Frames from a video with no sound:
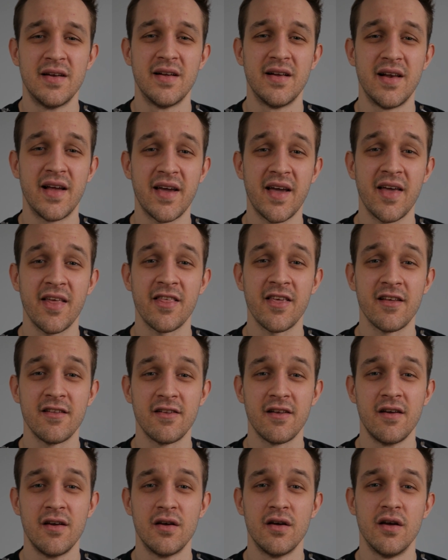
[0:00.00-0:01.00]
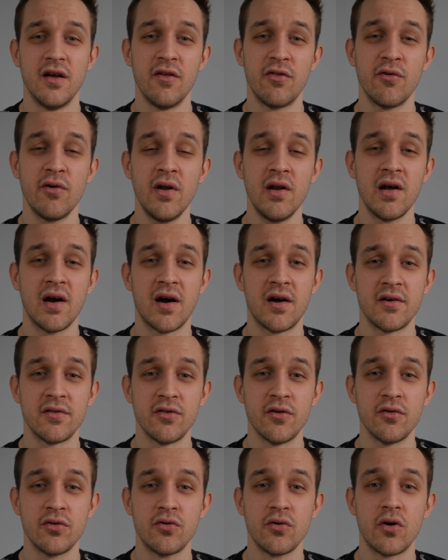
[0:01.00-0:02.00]
Like I said, it's really hard
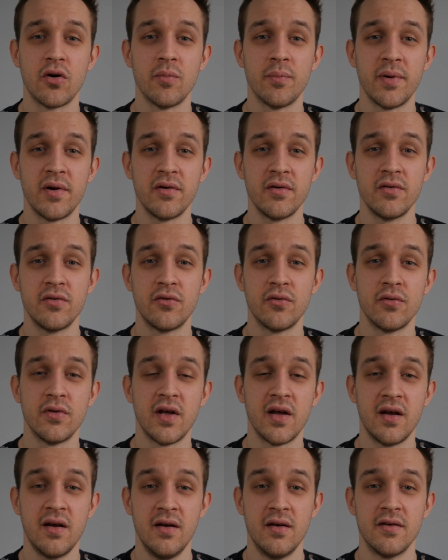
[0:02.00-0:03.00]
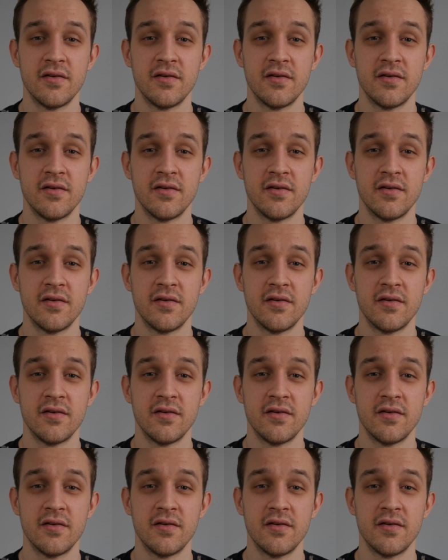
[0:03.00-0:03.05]
not to compare it to the